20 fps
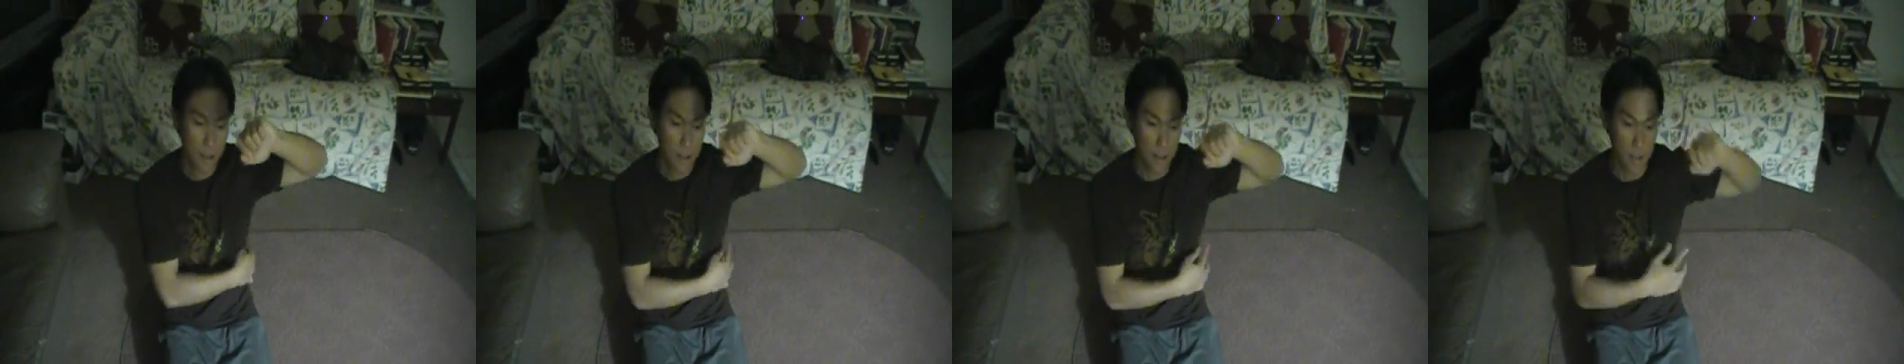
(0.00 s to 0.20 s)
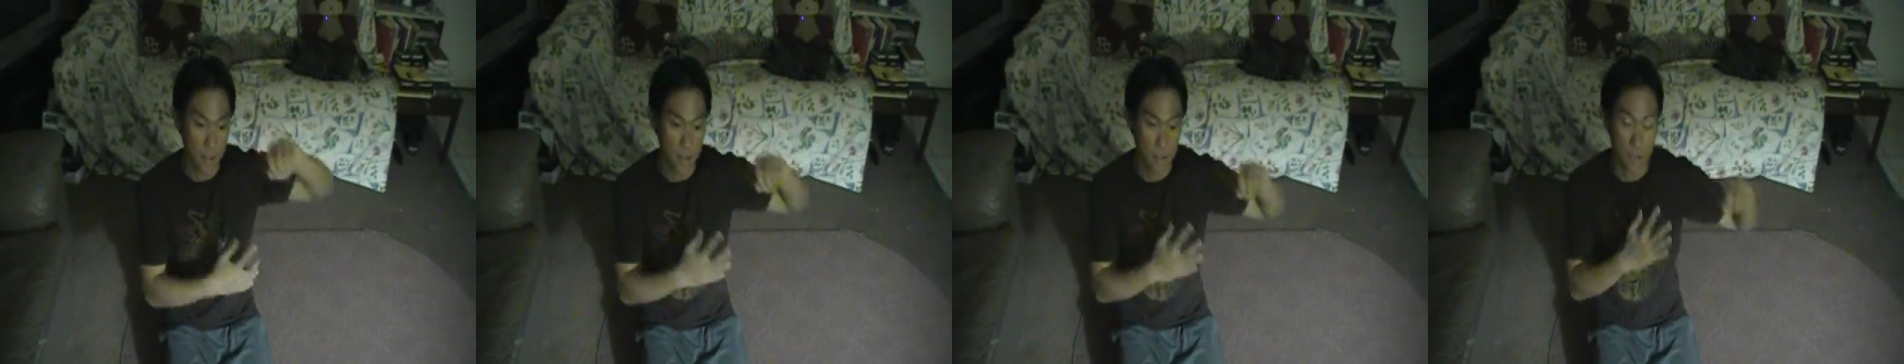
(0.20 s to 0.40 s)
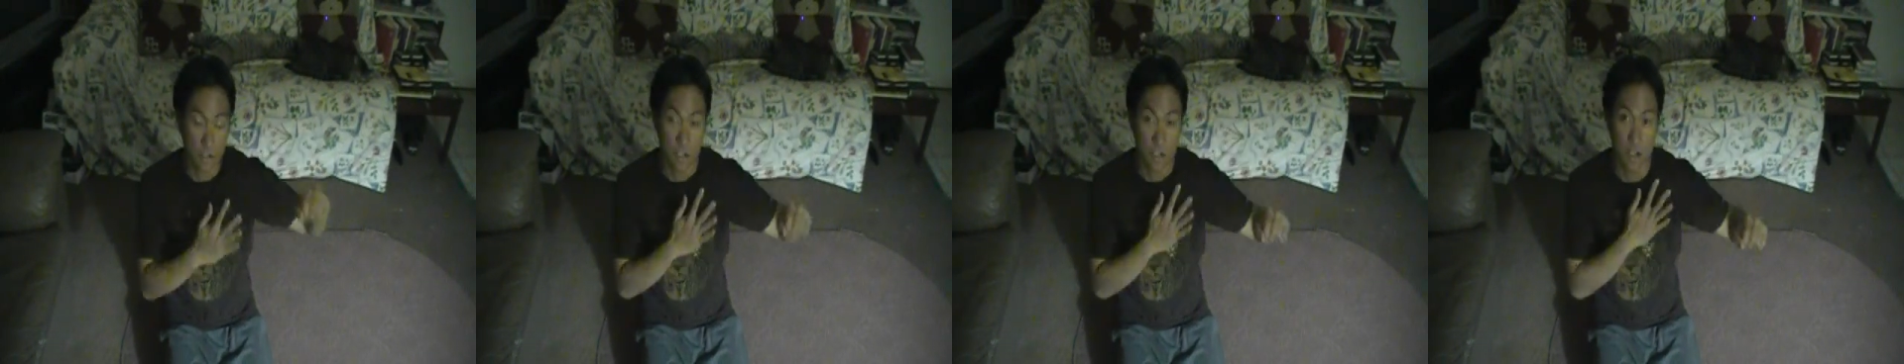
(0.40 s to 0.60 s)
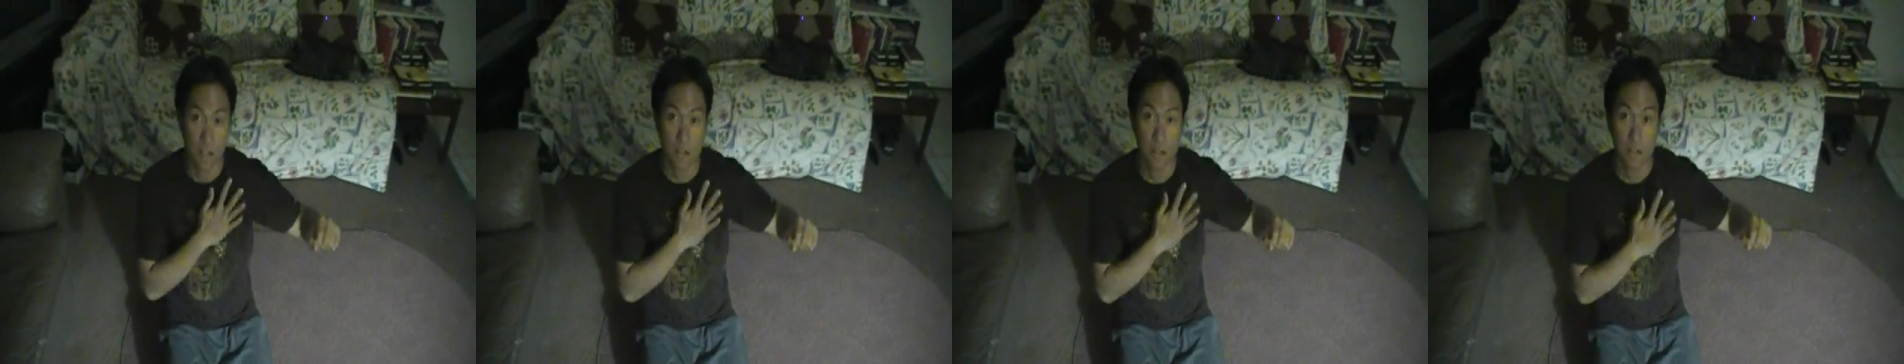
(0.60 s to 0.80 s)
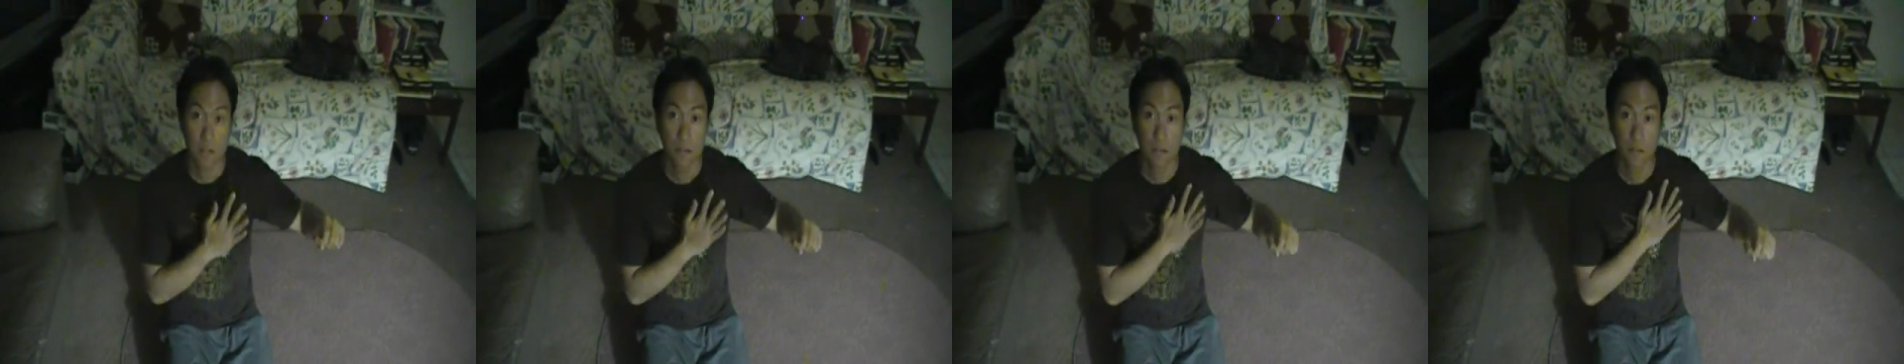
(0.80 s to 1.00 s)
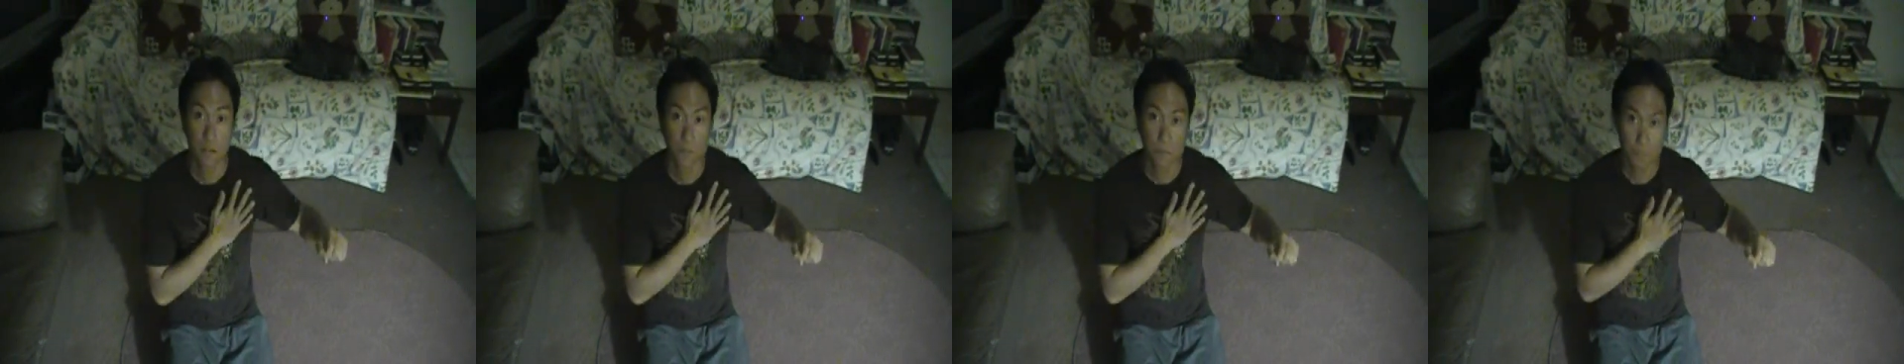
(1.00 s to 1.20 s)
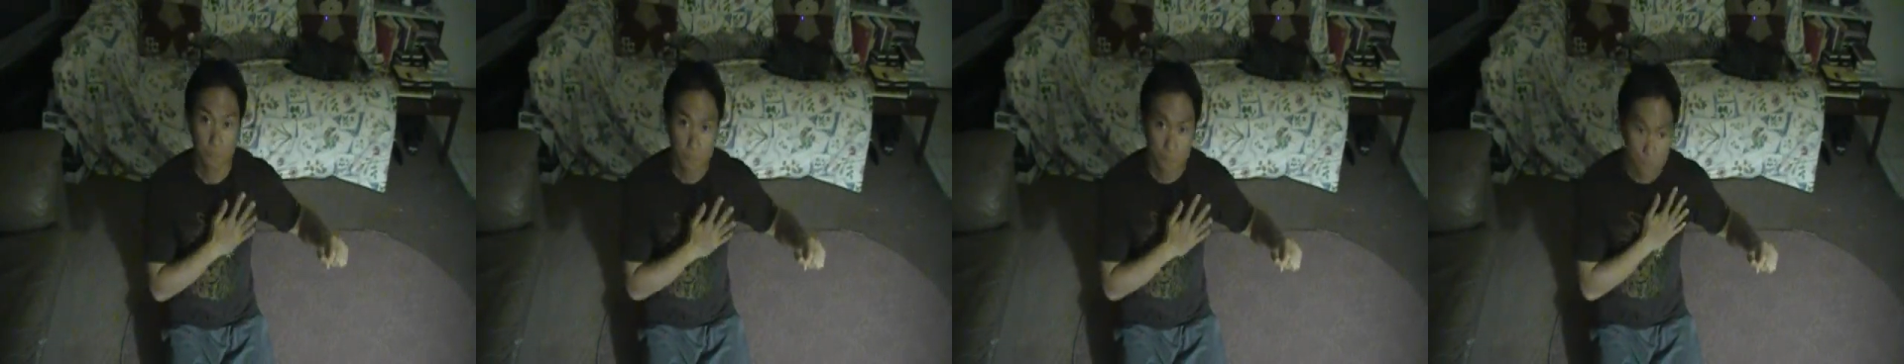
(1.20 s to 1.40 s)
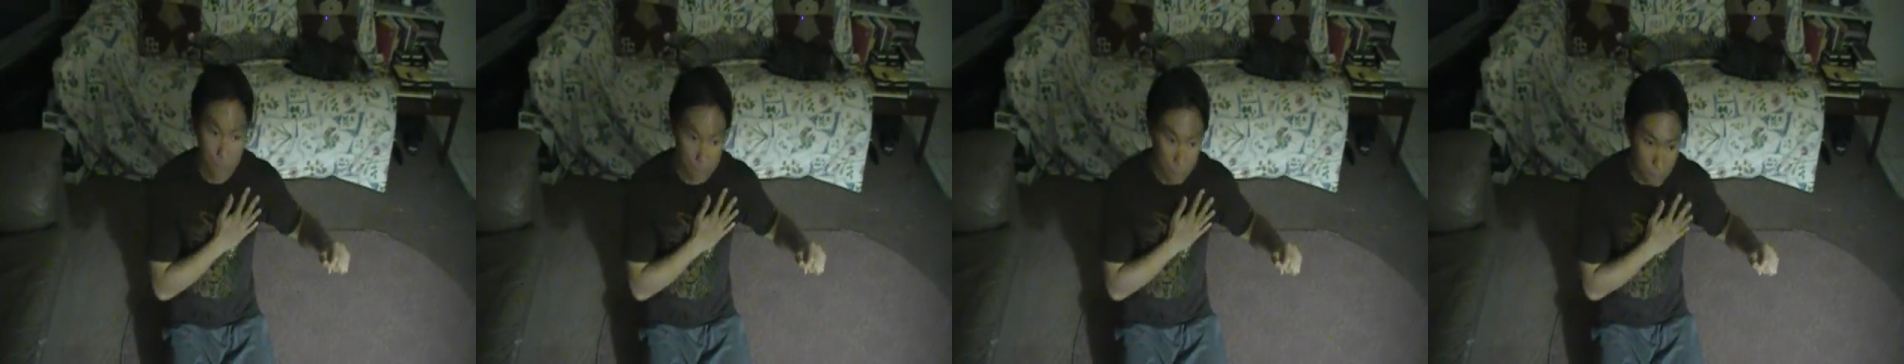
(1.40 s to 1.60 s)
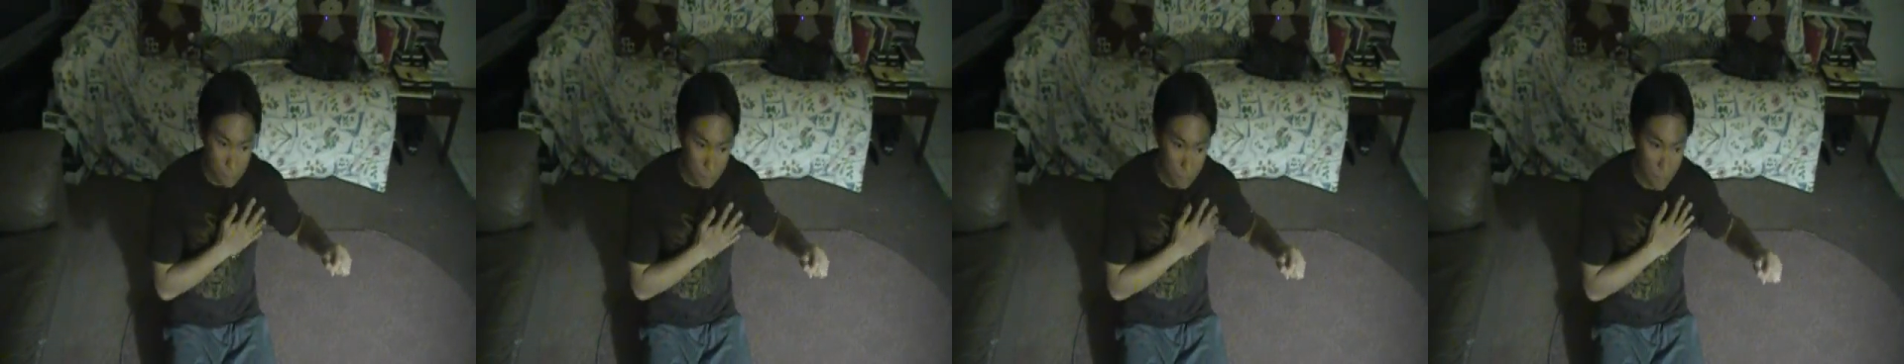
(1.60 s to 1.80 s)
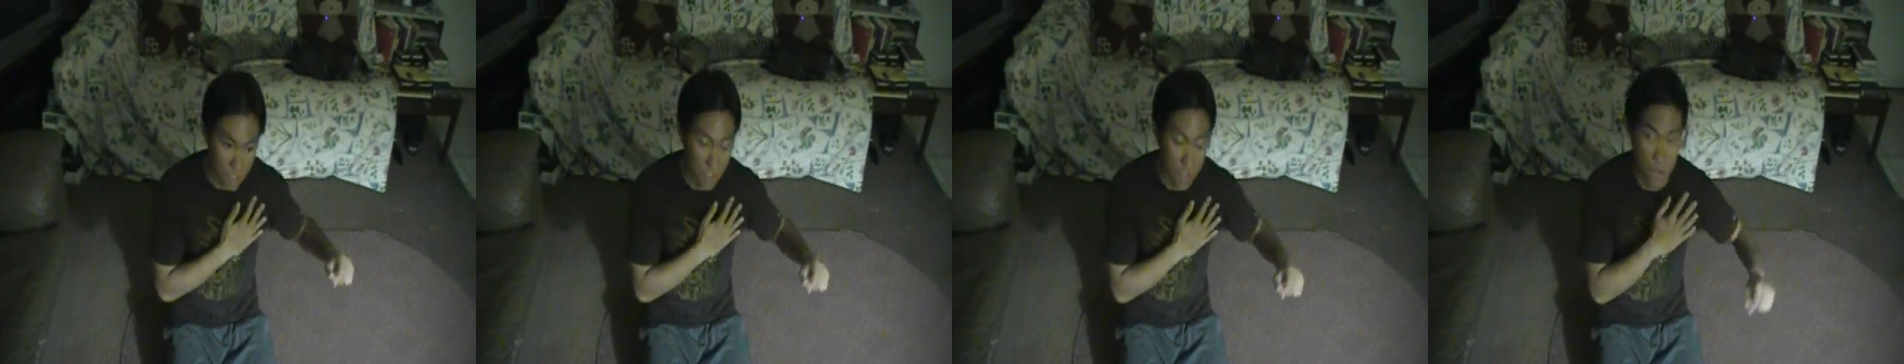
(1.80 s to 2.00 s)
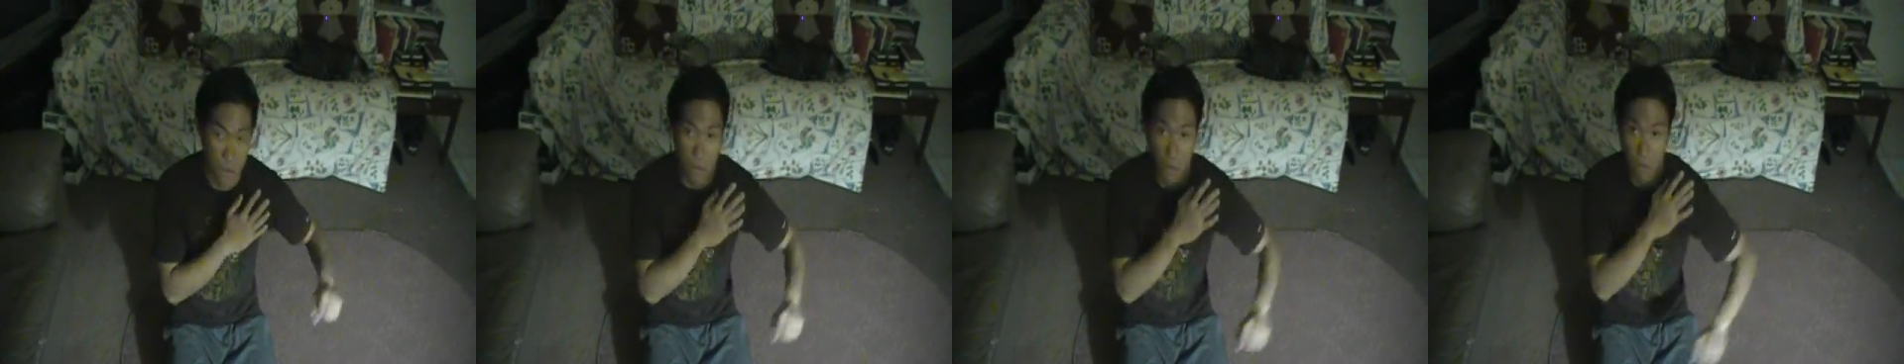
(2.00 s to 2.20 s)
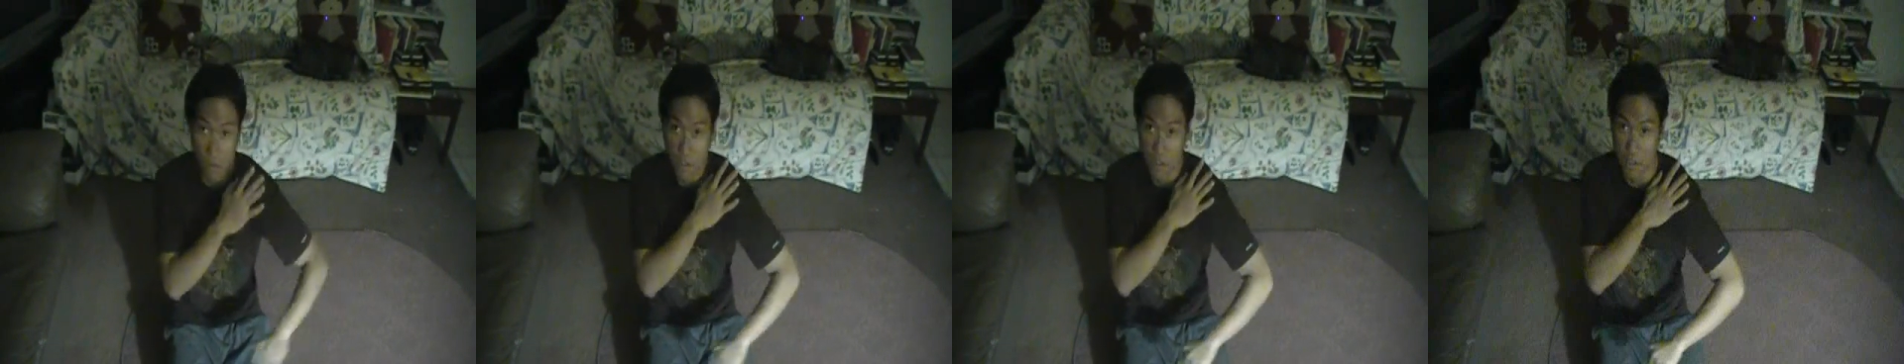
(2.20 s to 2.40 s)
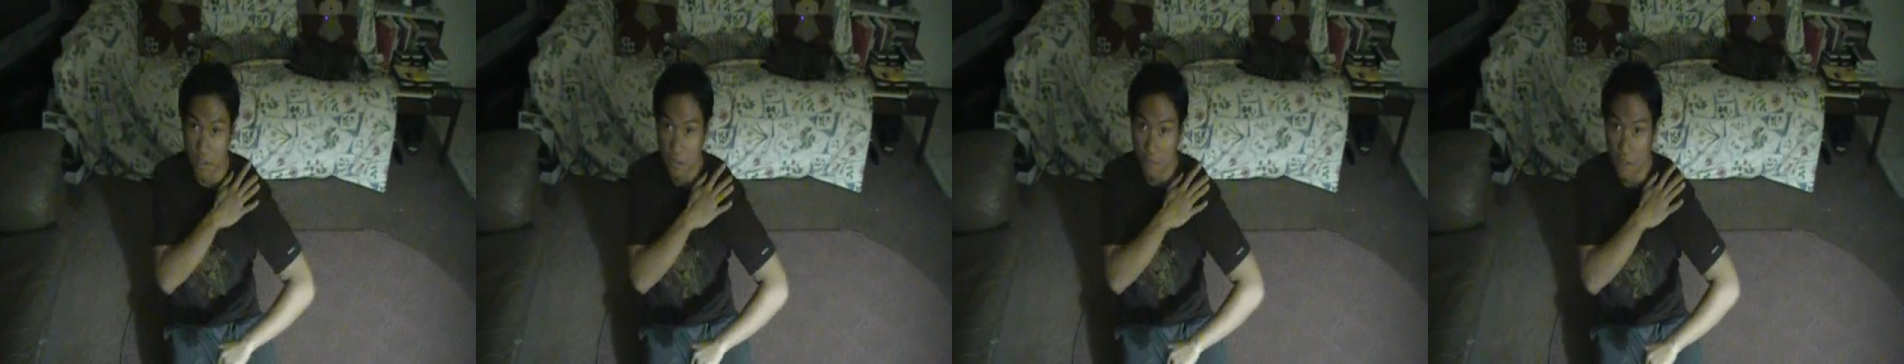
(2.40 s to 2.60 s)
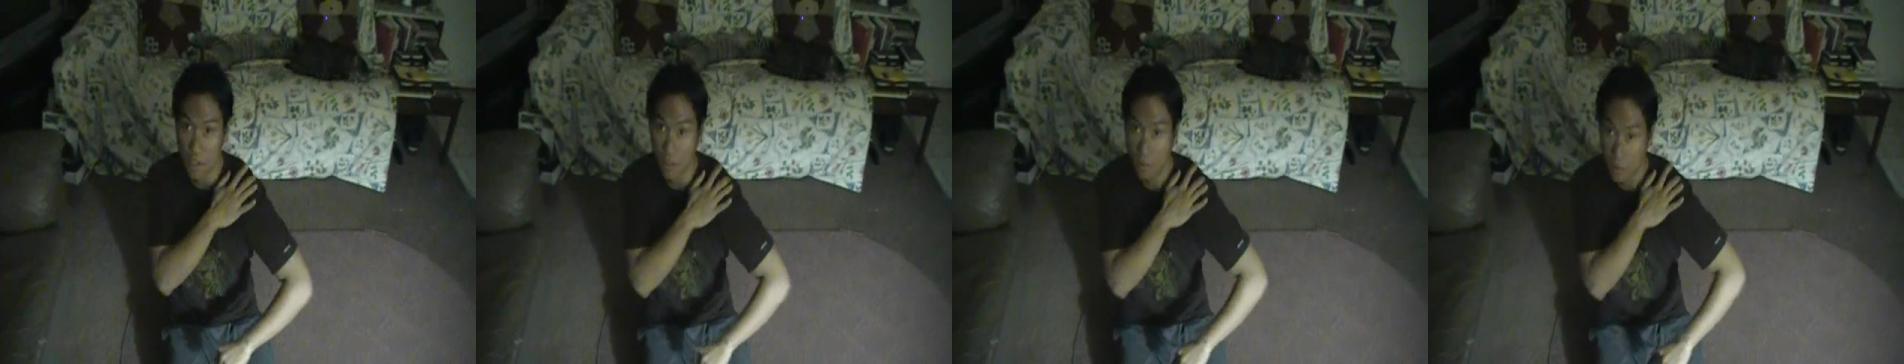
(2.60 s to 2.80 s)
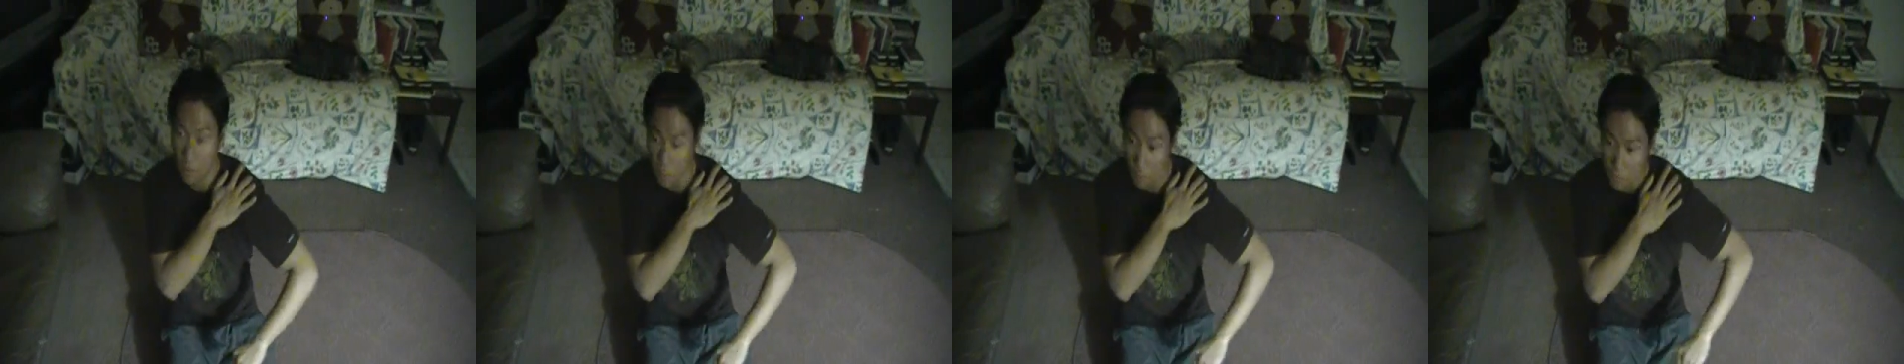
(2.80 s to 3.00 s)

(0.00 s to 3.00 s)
and the chest and shoulders as well.